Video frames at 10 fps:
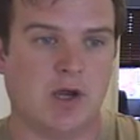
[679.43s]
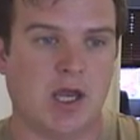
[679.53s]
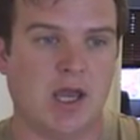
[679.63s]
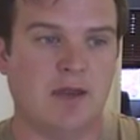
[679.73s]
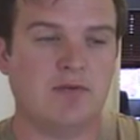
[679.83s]

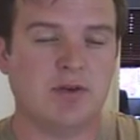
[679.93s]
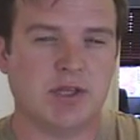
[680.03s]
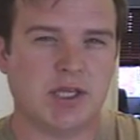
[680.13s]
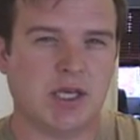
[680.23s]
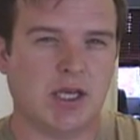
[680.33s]

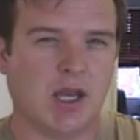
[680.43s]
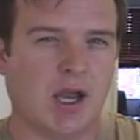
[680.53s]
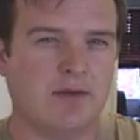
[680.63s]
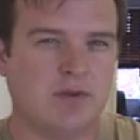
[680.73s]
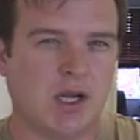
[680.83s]
everything
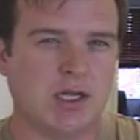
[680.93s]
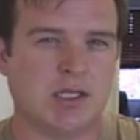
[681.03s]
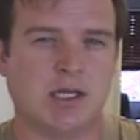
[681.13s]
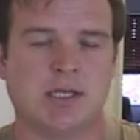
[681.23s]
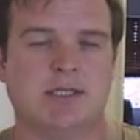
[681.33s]
I've done
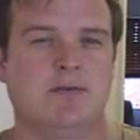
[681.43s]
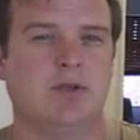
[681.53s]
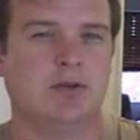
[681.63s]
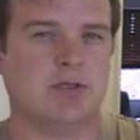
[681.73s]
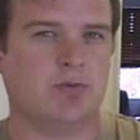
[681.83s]
in the last 7
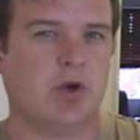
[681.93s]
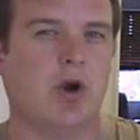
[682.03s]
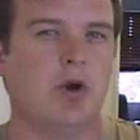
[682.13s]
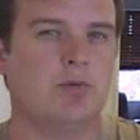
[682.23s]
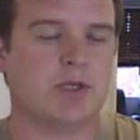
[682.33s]
years put
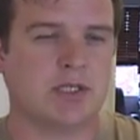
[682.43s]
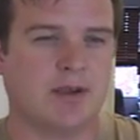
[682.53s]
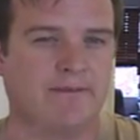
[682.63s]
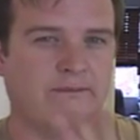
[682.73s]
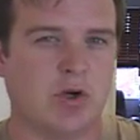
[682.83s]
arm
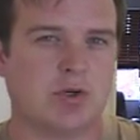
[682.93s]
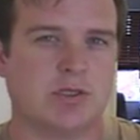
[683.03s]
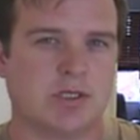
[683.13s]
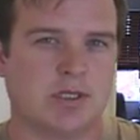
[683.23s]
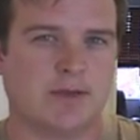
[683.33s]
wrestling
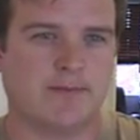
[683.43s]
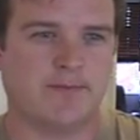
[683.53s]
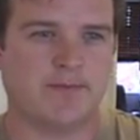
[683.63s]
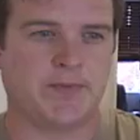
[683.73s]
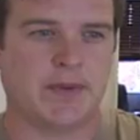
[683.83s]
first,
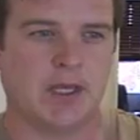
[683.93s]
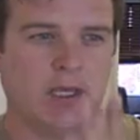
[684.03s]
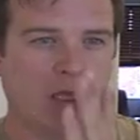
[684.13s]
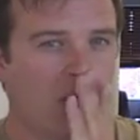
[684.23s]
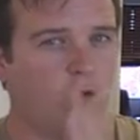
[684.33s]

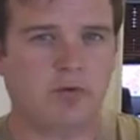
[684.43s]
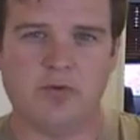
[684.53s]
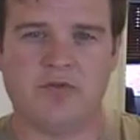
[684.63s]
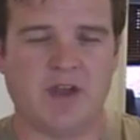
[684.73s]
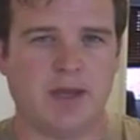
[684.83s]

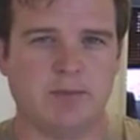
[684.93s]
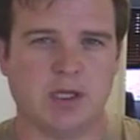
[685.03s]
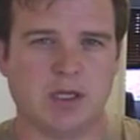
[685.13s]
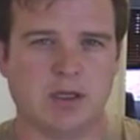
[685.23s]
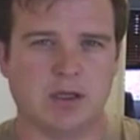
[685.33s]
over
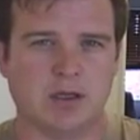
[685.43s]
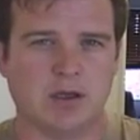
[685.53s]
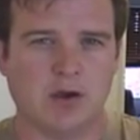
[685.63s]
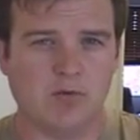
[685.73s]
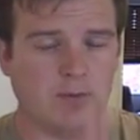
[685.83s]
family,
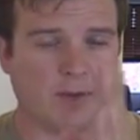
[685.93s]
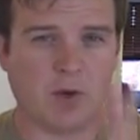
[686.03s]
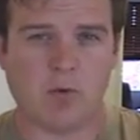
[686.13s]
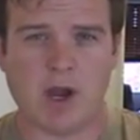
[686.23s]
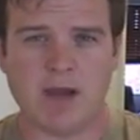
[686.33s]
over my
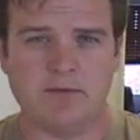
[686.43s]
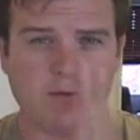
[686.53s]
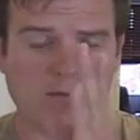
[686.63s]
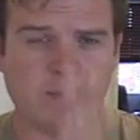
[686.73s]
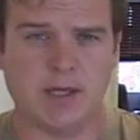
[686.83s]
wife,
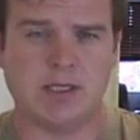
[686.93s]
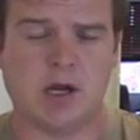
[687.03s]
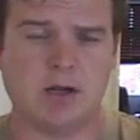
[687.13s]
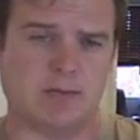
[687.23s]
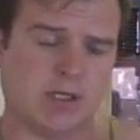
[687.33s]
over my
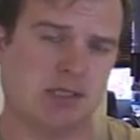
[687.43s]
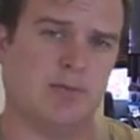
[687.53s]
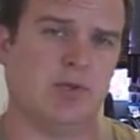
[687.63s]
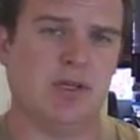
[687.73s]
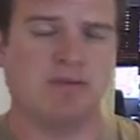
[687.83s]
daughter, because I
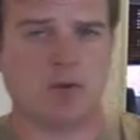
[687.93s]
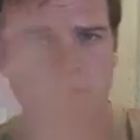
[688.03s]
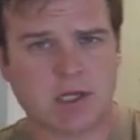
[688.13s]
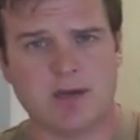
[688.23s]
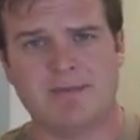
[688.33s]
believe it
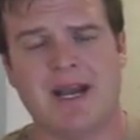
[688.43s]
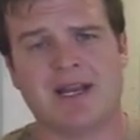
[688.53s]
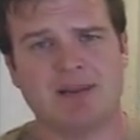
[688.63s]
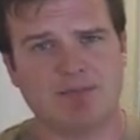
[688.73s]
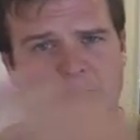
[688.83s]
would come
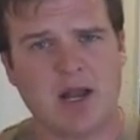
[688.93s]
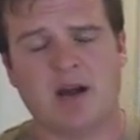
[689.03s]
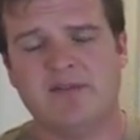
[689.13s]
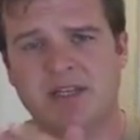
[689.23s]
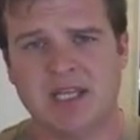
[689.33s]
back and pay
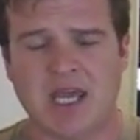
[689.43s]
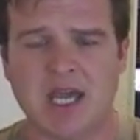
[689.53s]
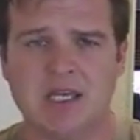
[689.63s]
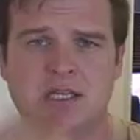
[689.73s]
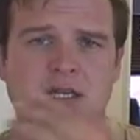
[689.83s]
off in the
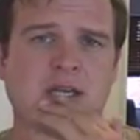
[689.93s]
end.